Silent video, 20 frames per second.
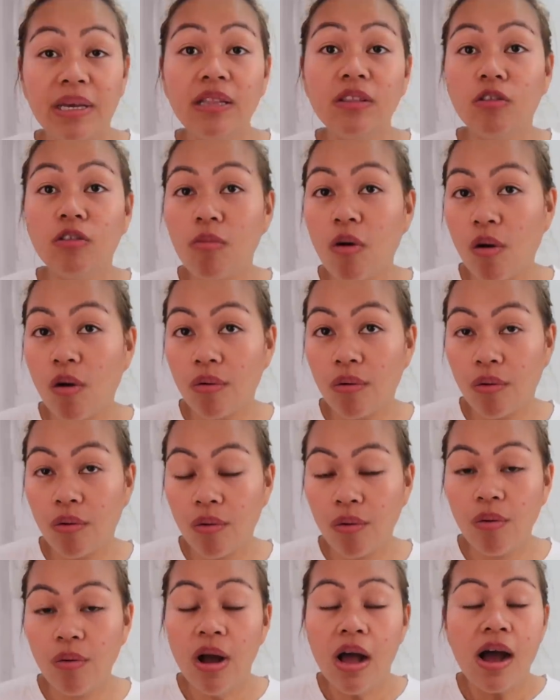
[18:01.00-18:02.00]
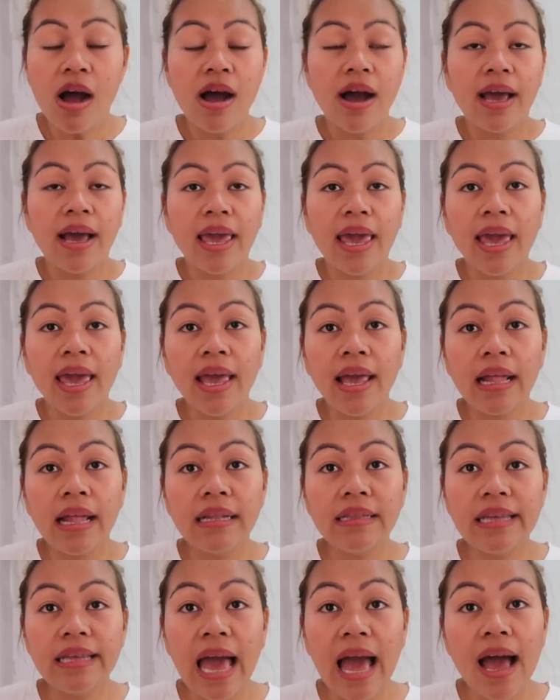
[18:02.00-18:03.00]
tomorrow.
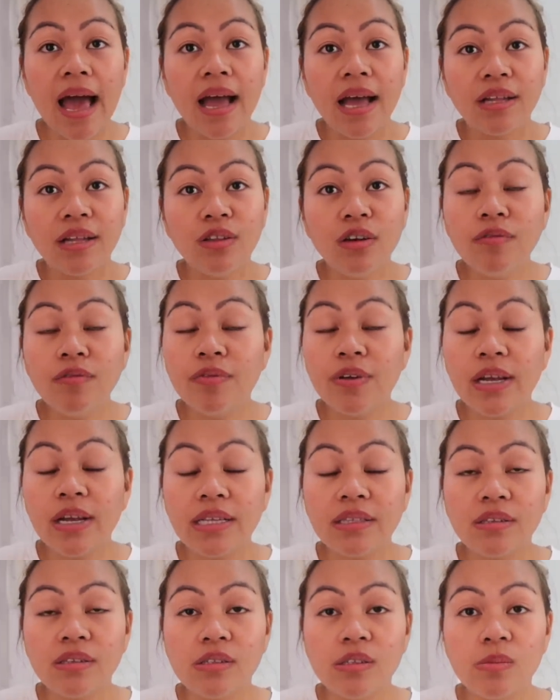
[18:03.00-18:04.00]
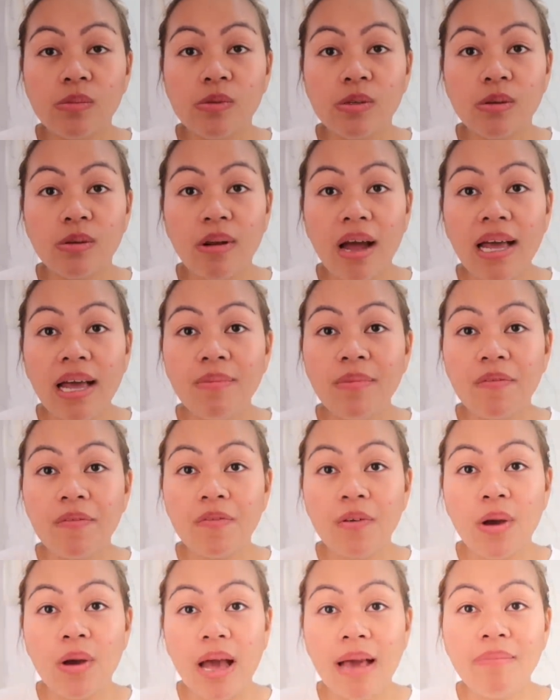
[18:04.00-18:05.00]
And yeah, don't forget to subscribe if
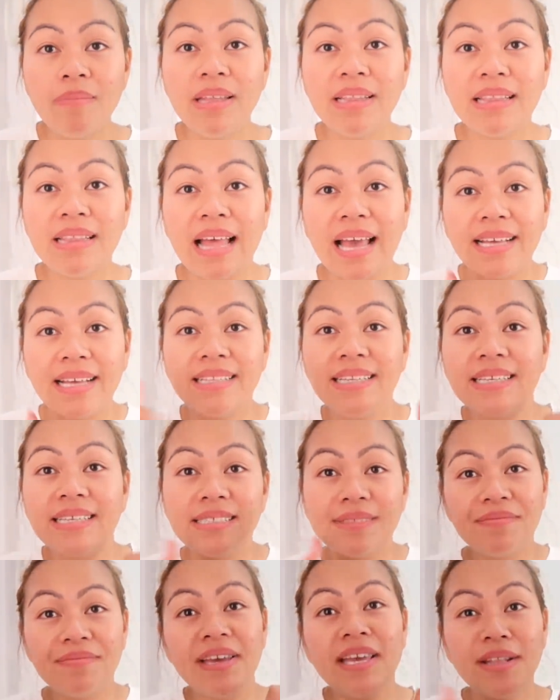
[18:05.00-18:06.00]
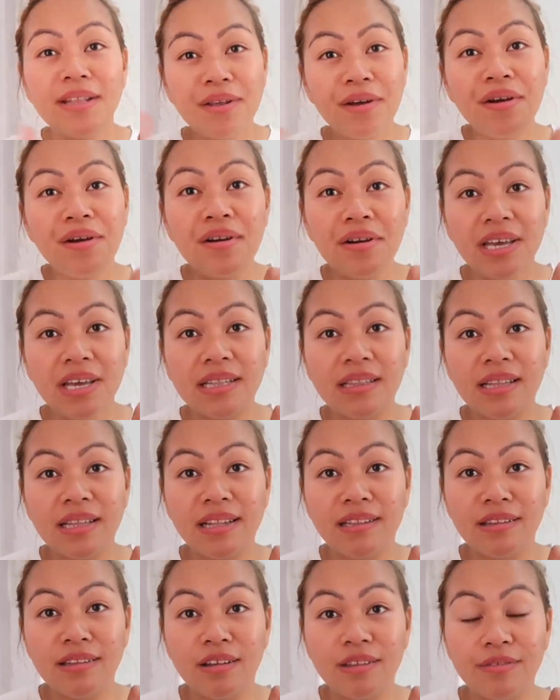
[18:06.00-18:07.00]
you haven't liked this video. Hit
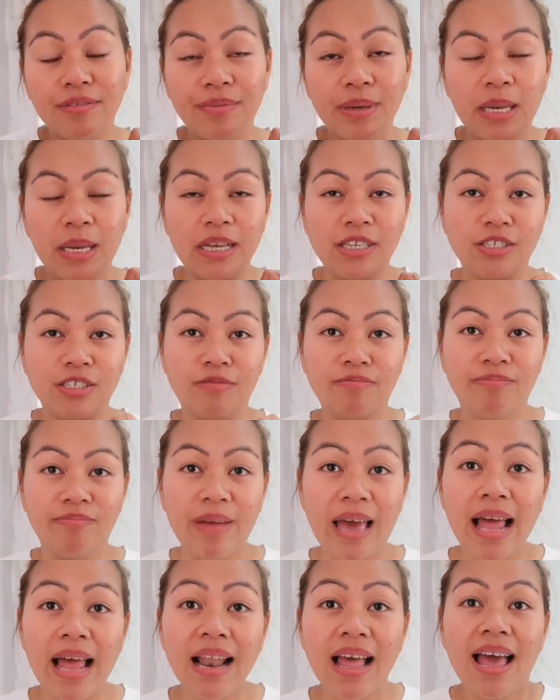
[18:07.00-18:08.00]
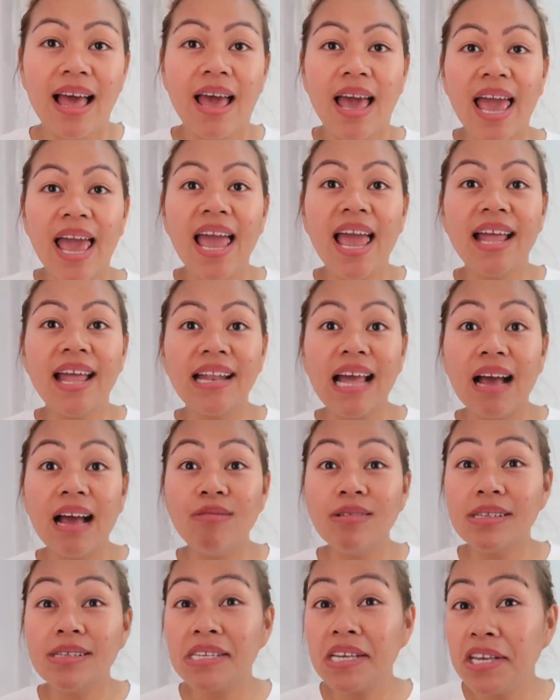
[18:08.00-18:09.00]
that notification bell, and I
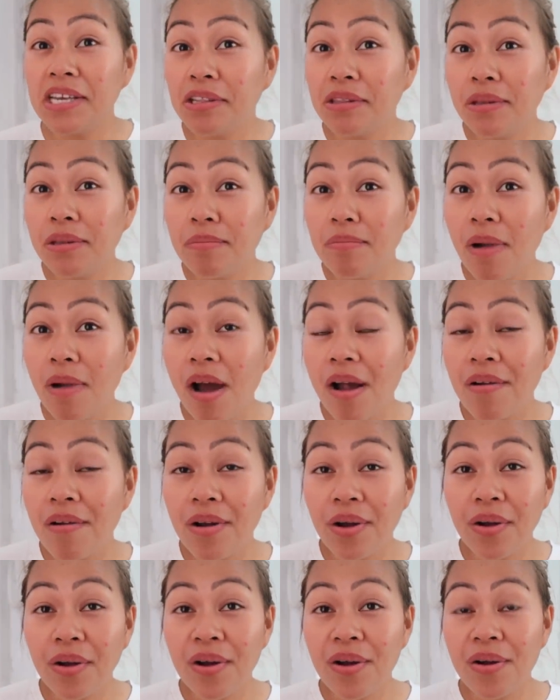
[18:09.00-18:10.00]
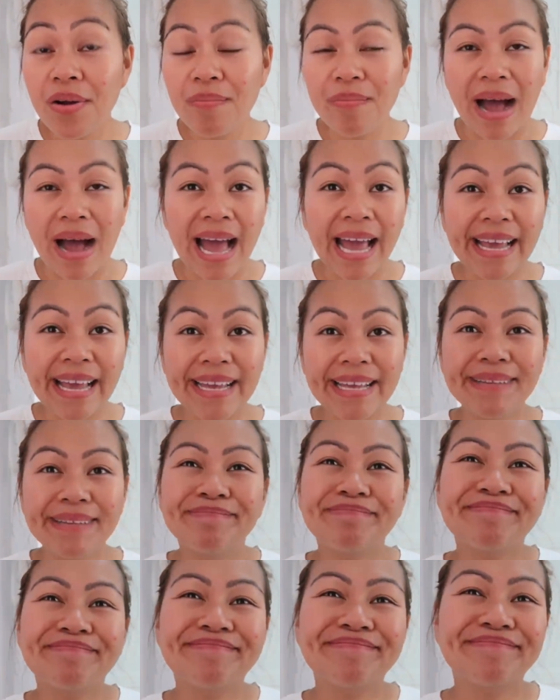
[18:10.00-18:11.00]
will see you tomorrow. Bye.